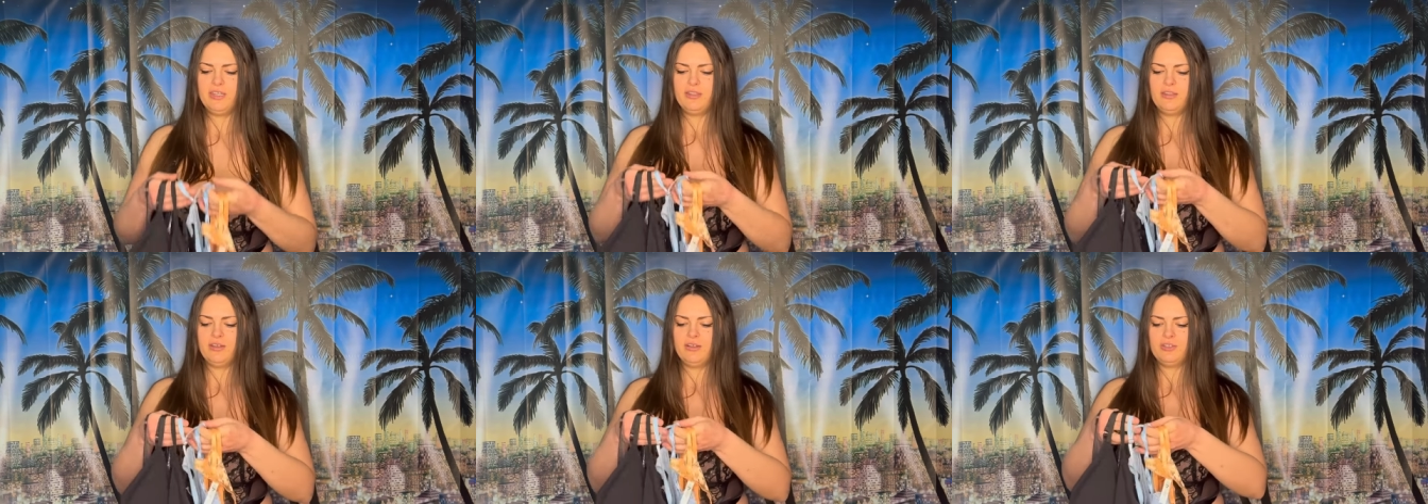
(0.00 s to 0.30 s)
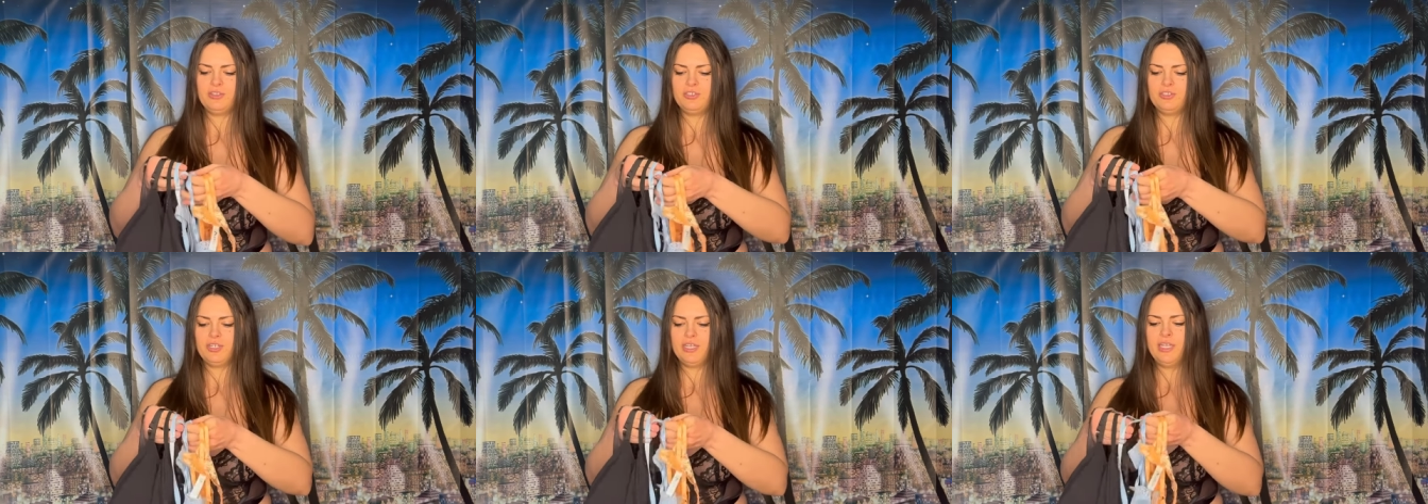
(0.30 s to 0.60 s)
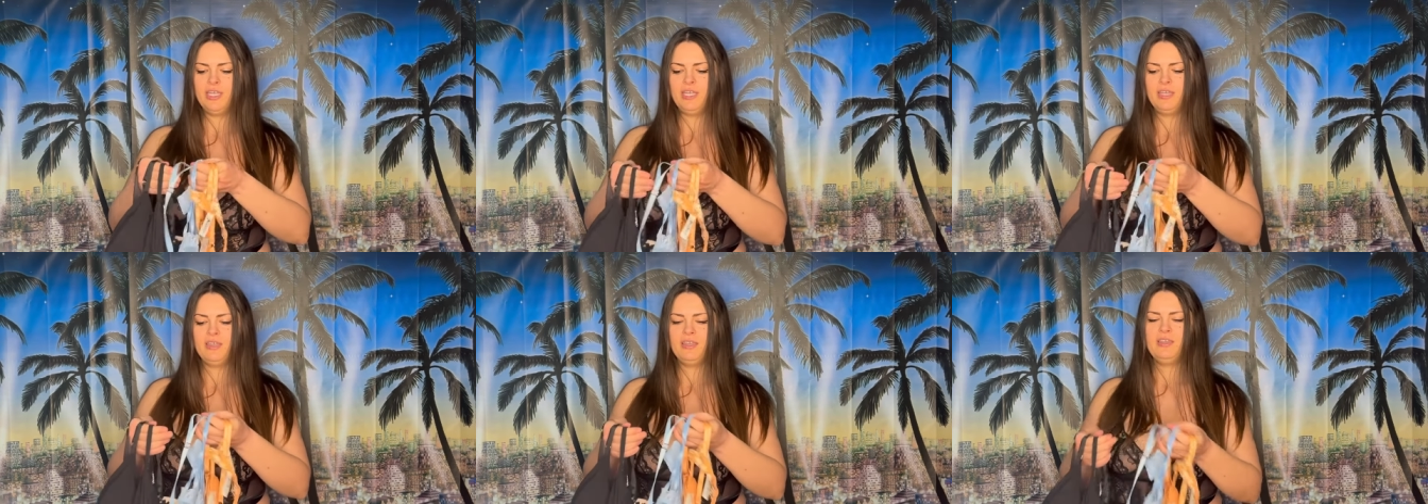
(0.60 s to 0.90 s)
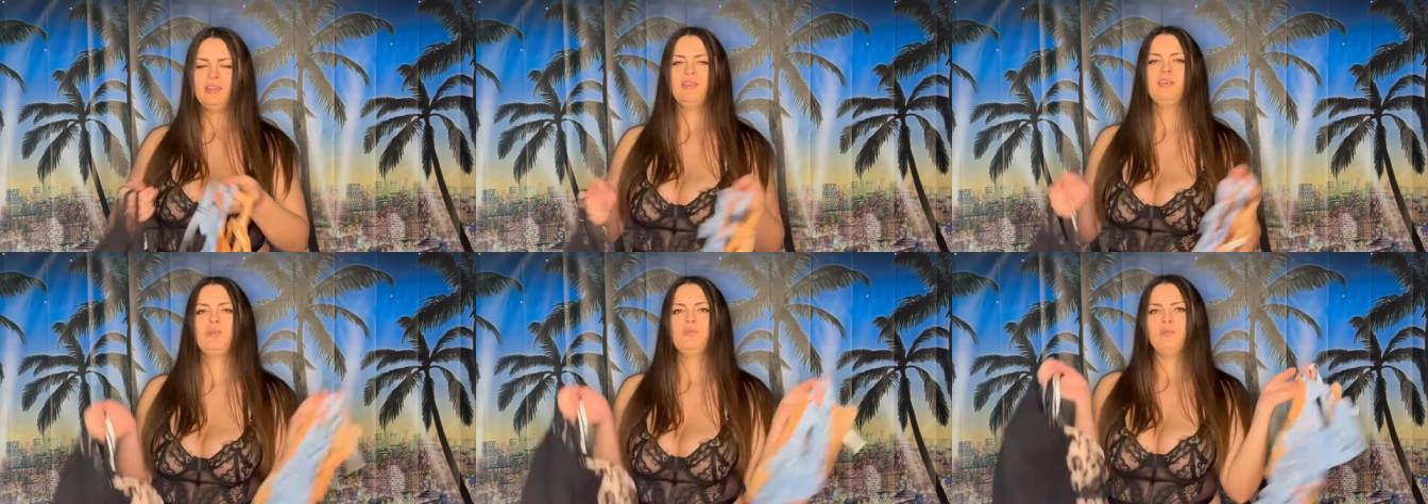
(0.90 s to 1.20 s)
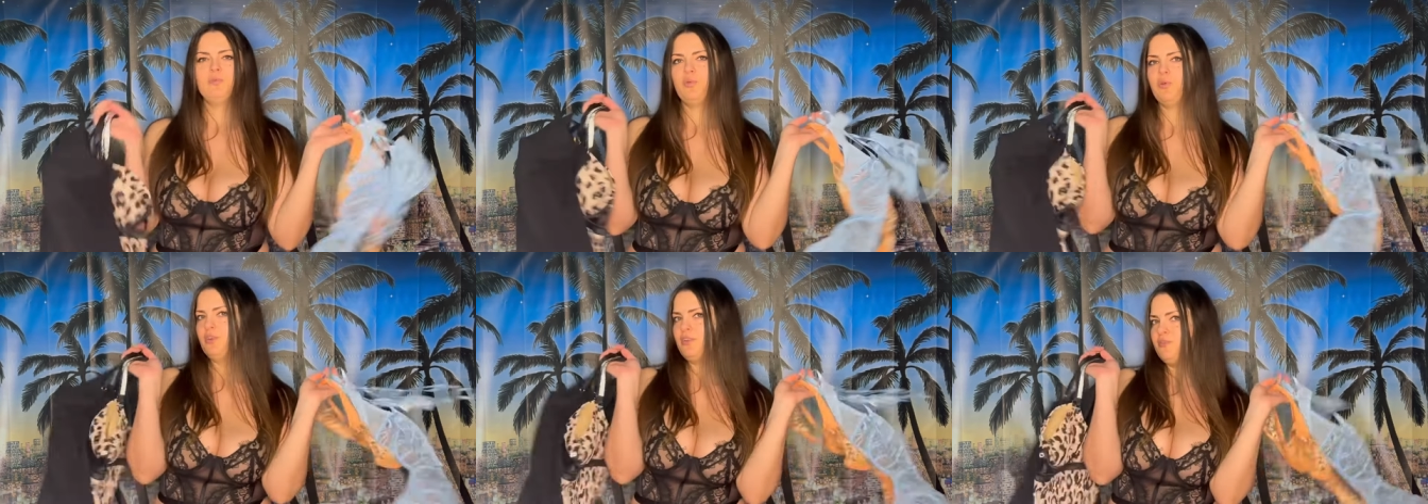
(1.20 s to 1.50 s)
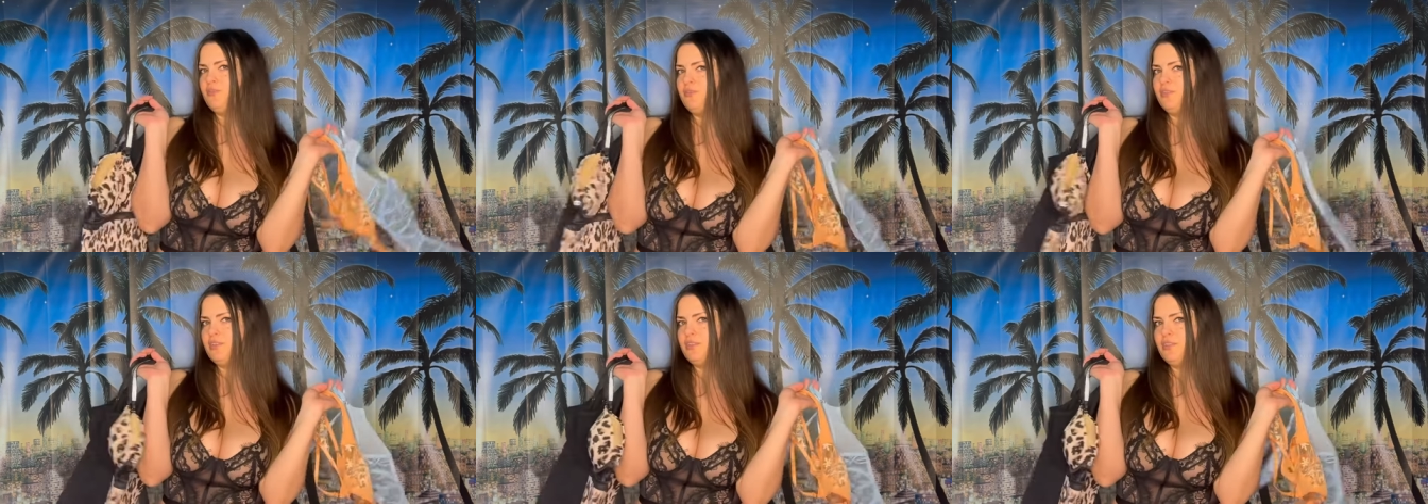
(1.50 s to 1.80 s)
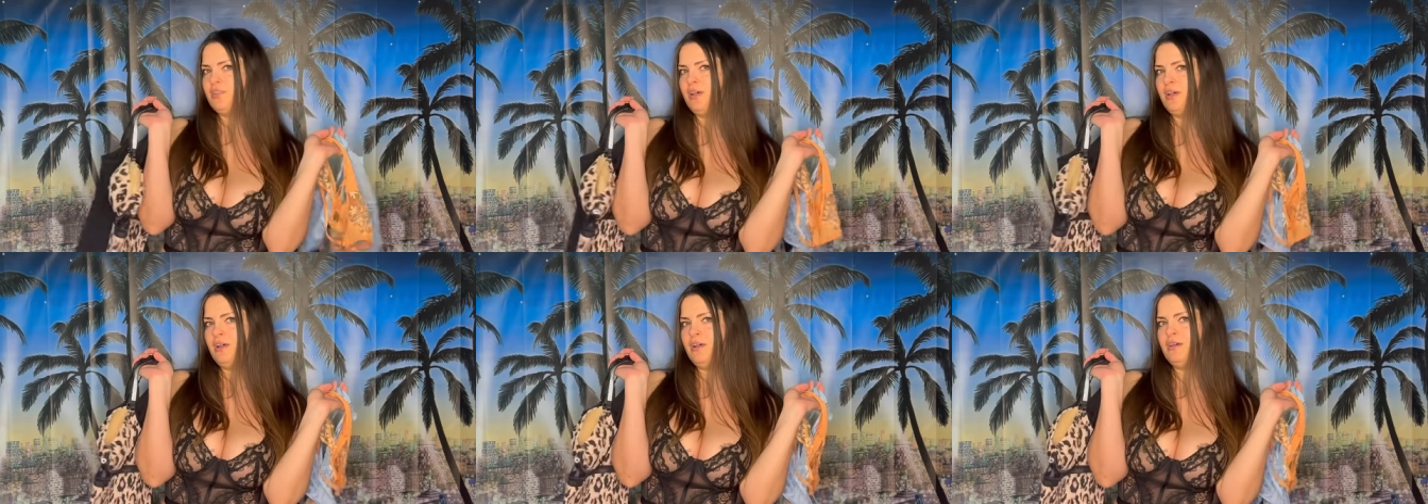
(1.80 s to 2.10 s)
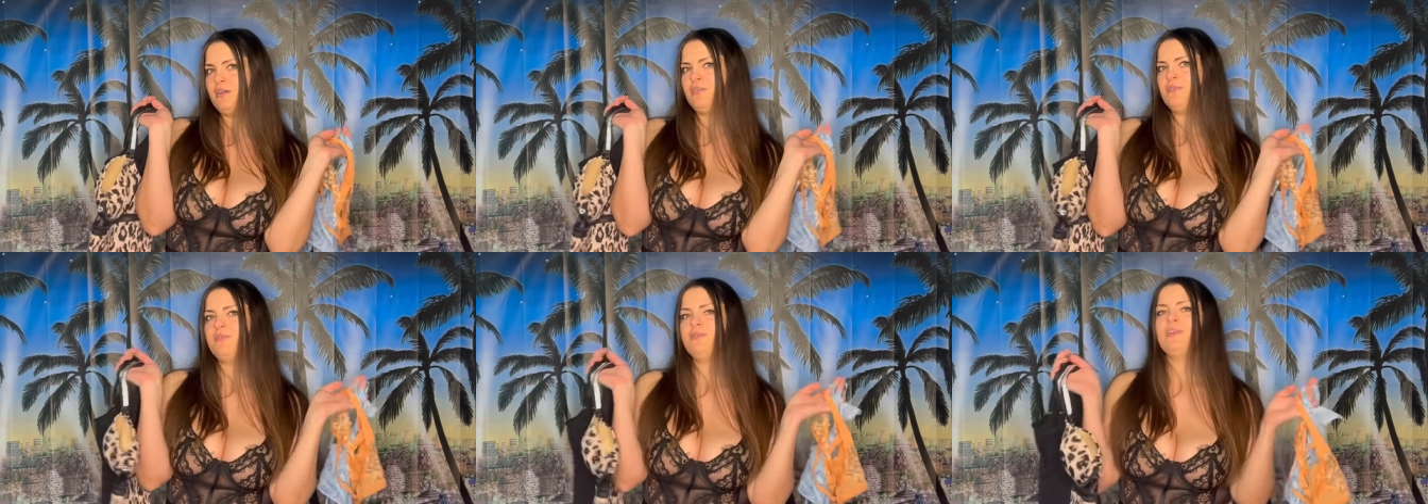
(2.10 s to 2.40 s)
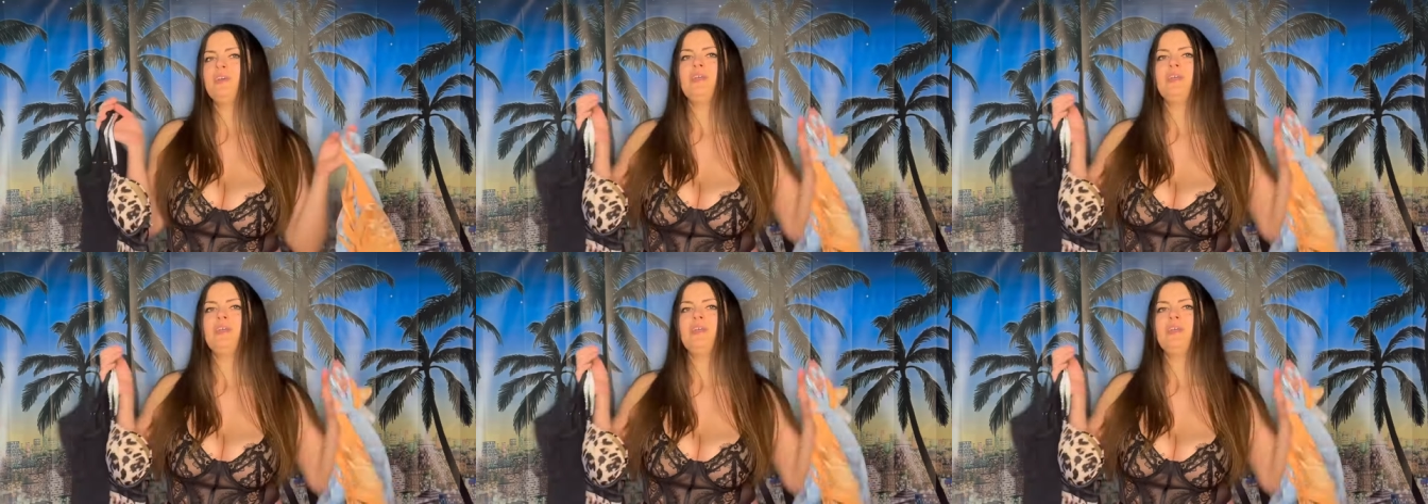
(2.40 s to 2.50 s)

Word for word: Lingerie, Born for Love.